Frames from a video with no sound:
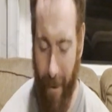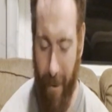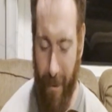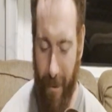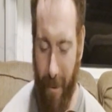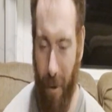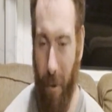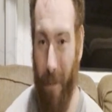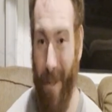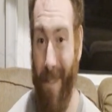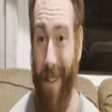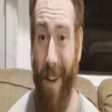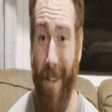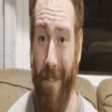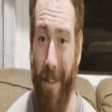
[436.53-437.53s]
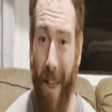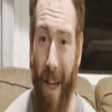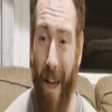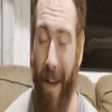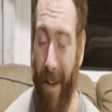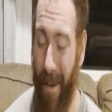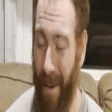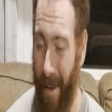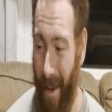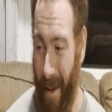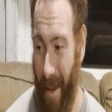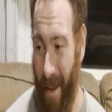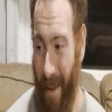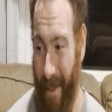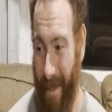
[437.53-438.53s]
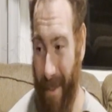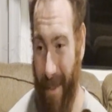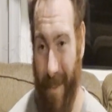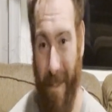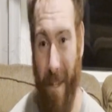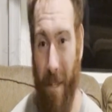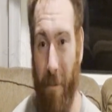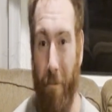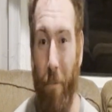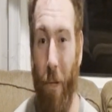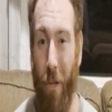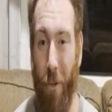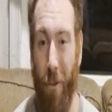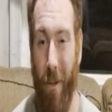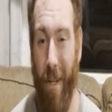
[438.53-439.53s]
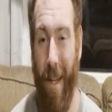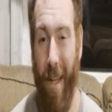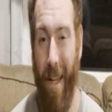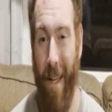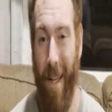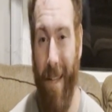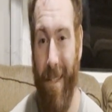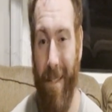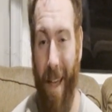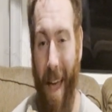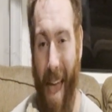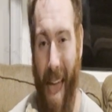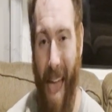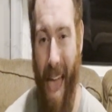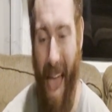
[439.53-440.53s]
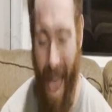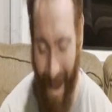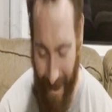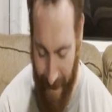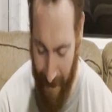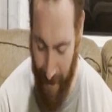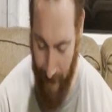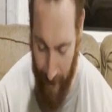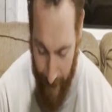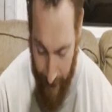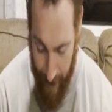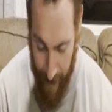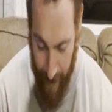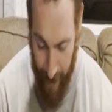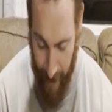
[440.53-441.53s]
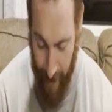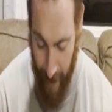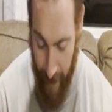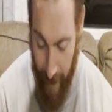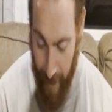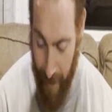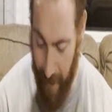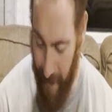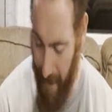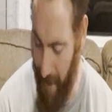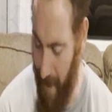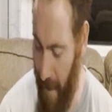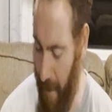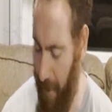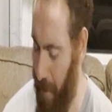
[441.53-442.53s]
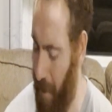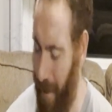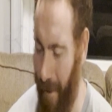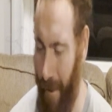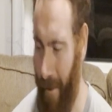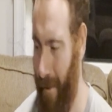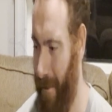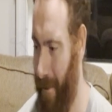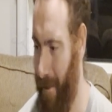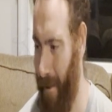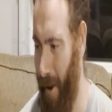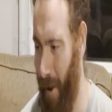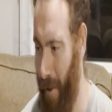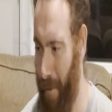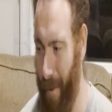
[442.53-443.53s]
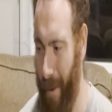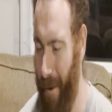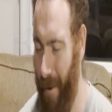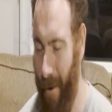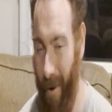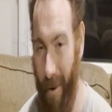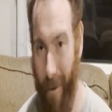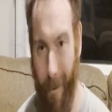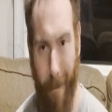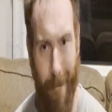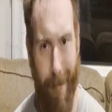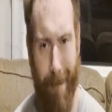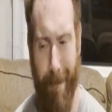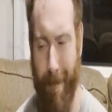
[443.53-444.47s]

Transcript: So besides that, this boot is excellent. And if you're a carpenter,